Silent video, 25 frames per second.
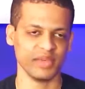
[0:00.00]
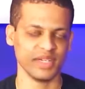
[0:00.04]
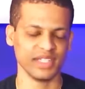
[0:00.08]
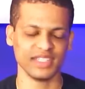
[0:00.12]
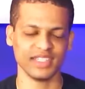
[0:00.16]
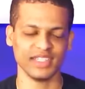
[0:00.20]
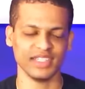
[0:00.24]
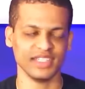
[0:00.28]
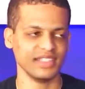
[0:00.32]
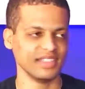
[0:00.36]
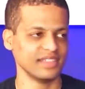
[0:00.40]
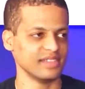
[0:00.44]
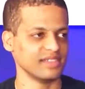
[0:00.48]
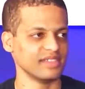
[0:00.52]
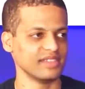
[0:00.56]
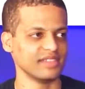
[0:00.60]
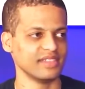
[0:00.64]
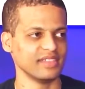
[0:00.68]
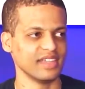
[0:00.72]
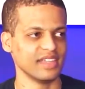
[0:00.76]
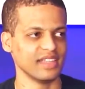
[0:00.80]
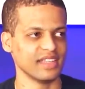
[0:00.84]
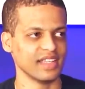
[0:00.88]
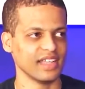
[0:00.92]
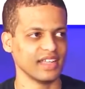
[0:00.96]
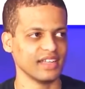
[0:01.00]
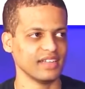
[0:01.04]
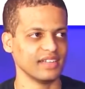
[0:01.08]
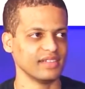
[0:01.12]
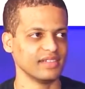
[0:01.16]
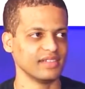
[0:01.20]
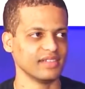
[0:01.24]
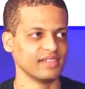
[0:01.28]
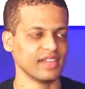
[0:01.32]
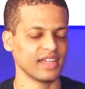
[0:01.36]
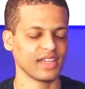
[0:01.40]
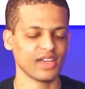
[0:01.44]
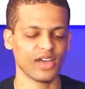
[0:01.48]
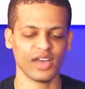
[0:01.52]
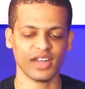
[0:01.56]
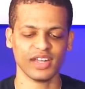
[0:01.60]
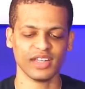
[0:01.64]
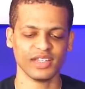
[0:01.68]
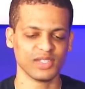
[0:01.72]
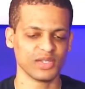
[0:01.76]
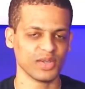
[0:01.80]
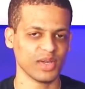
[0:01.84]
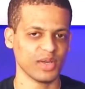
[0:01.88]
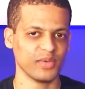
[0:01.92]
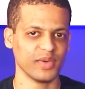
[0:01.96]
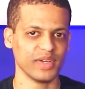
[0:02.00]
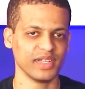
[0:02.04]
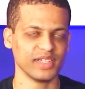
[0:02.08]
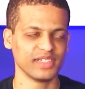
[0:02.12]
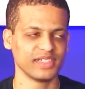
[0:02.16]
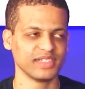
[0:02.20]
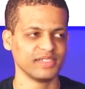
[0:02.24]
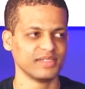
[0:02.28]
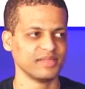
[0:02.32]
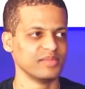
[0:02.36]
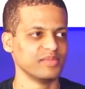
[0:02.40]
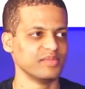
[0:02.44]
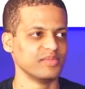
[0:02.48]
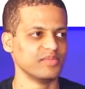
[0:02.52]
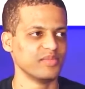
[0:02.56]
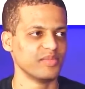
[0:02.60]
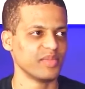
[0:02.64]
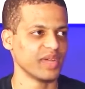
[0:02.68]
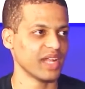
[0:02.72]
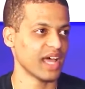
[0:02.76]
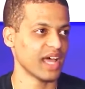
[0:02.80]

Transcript: to MIT and then I got in, so I went. You